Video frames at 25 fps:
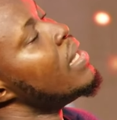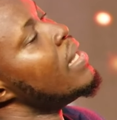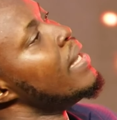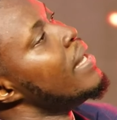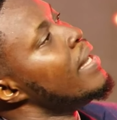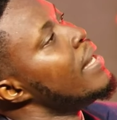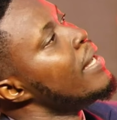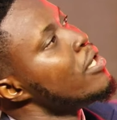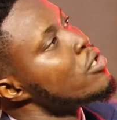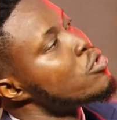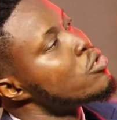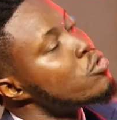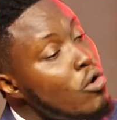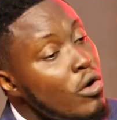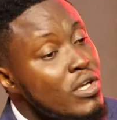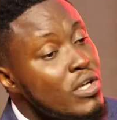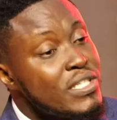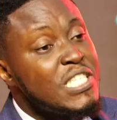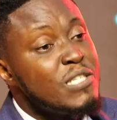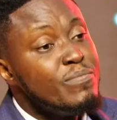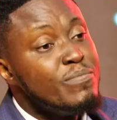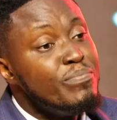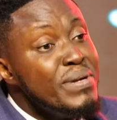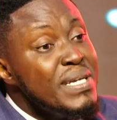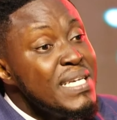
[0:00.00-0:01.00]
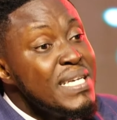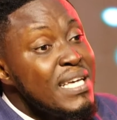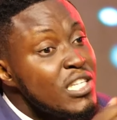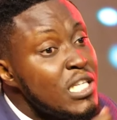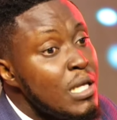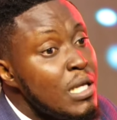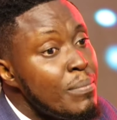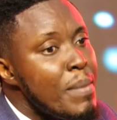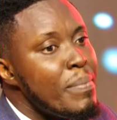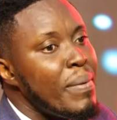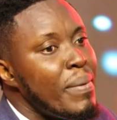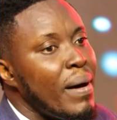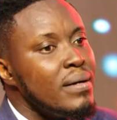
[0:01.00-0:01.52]
So God says, Bring out the
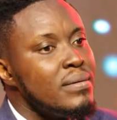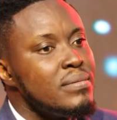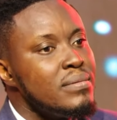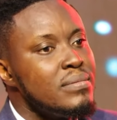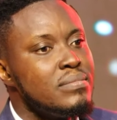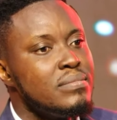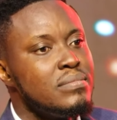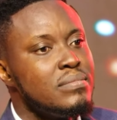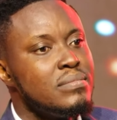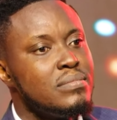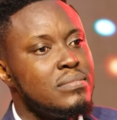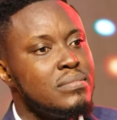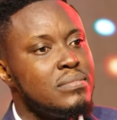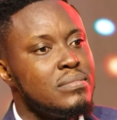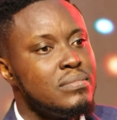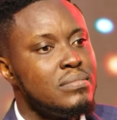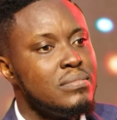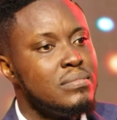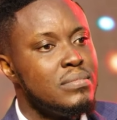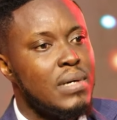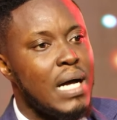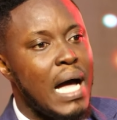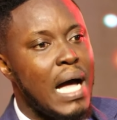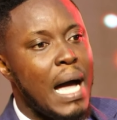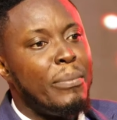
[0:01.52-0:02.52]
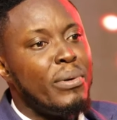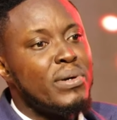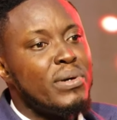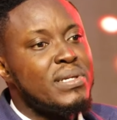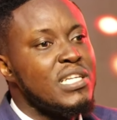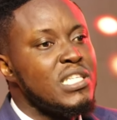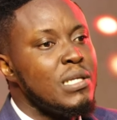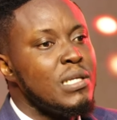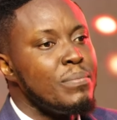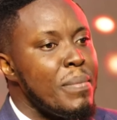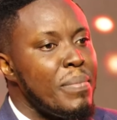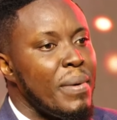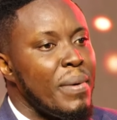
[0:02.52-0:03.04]
paper. I brought out the
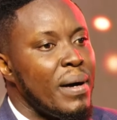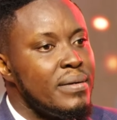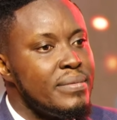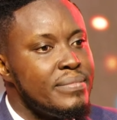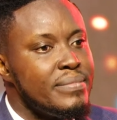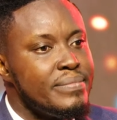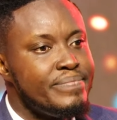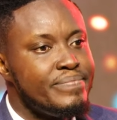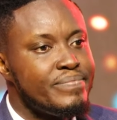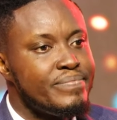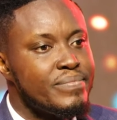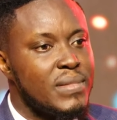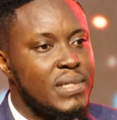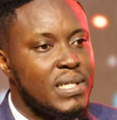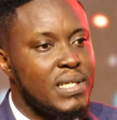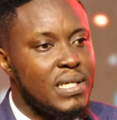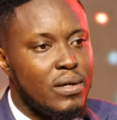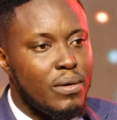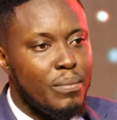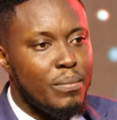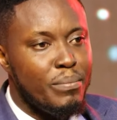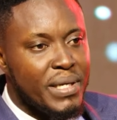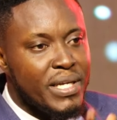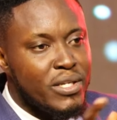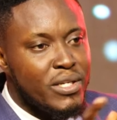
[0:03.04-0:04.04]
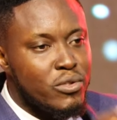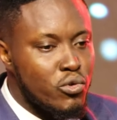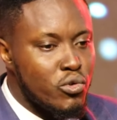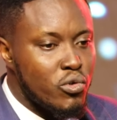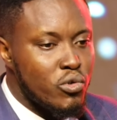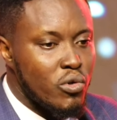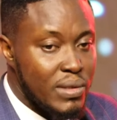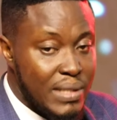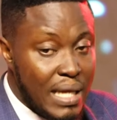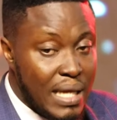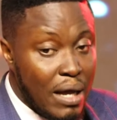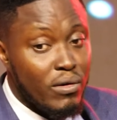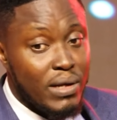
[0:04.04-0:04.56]
paper. Begin to draw.
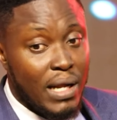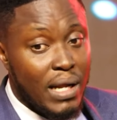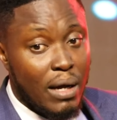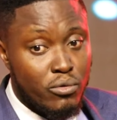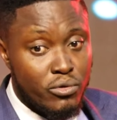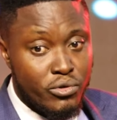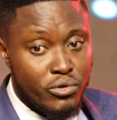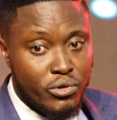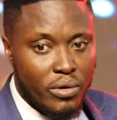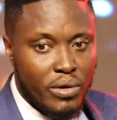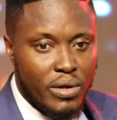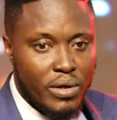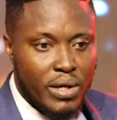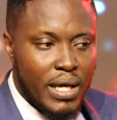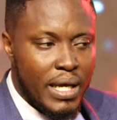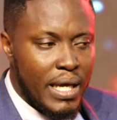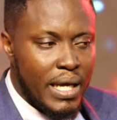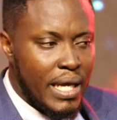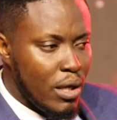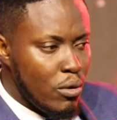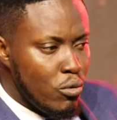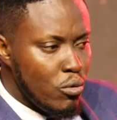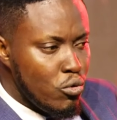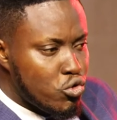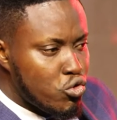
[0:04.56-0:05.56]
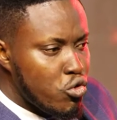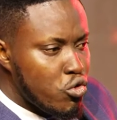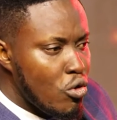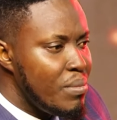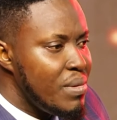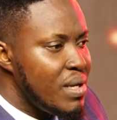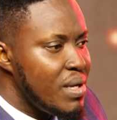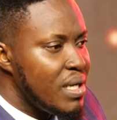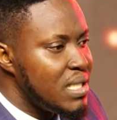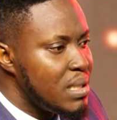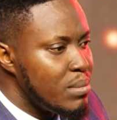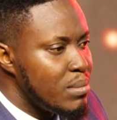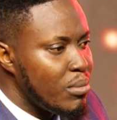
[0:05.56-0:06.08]
Thank God I could draw. He will show me a
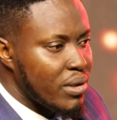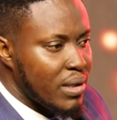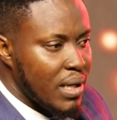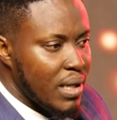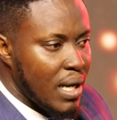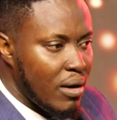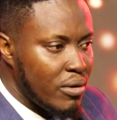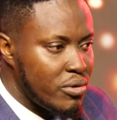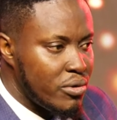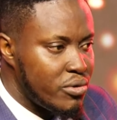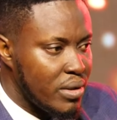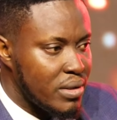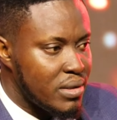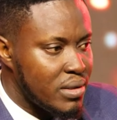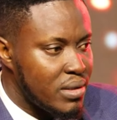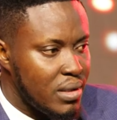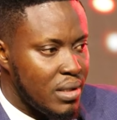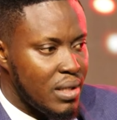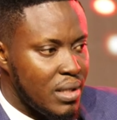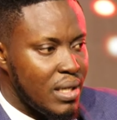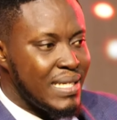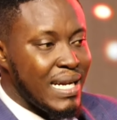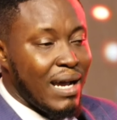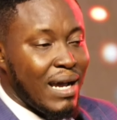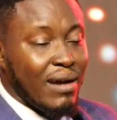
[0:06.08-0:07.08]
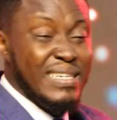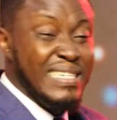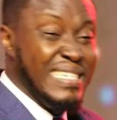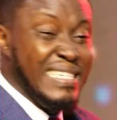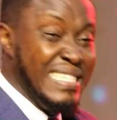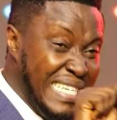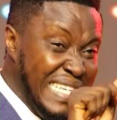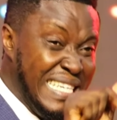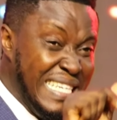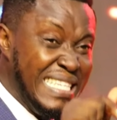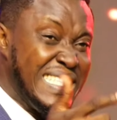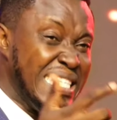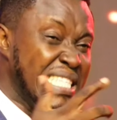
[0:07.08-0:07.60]
demon. I'll draw it. Now,
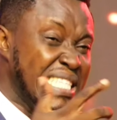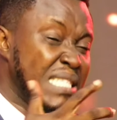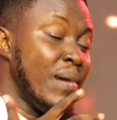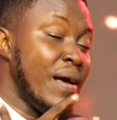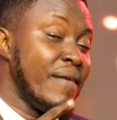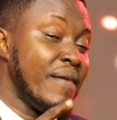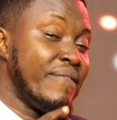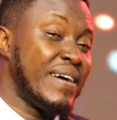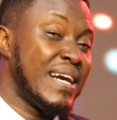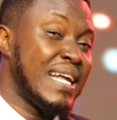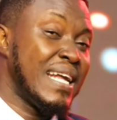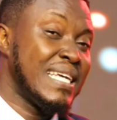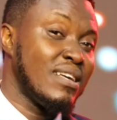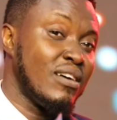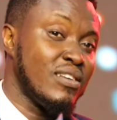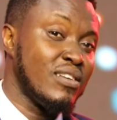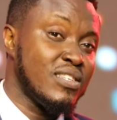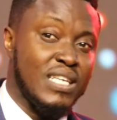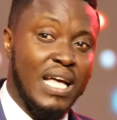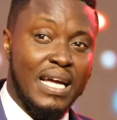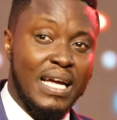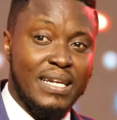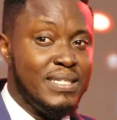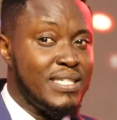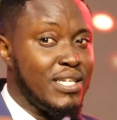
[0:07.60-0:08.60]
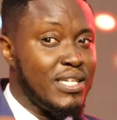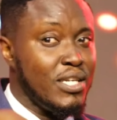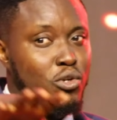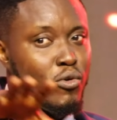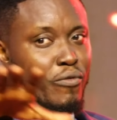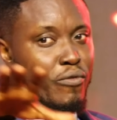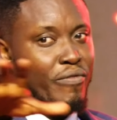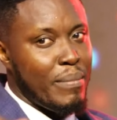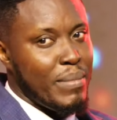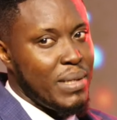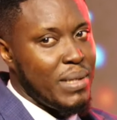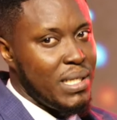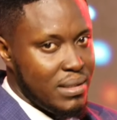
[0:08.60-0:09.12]
this is my father's house. I didn't say your
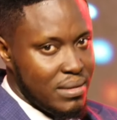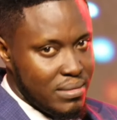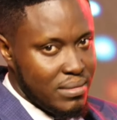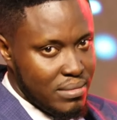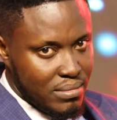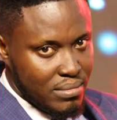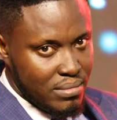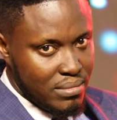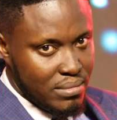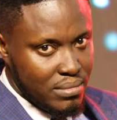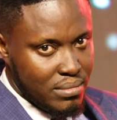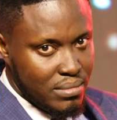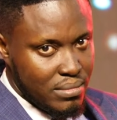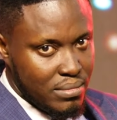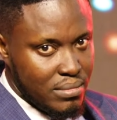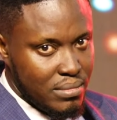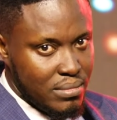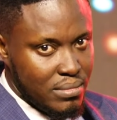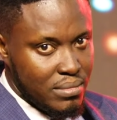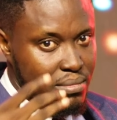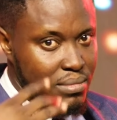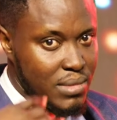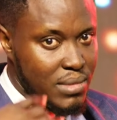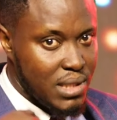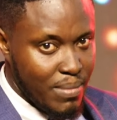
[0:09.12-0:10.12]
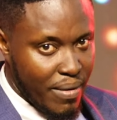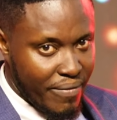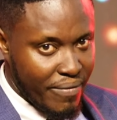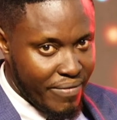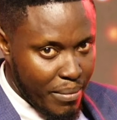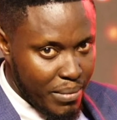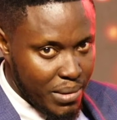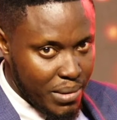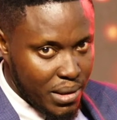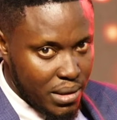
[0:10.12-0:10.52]
family. This is my family.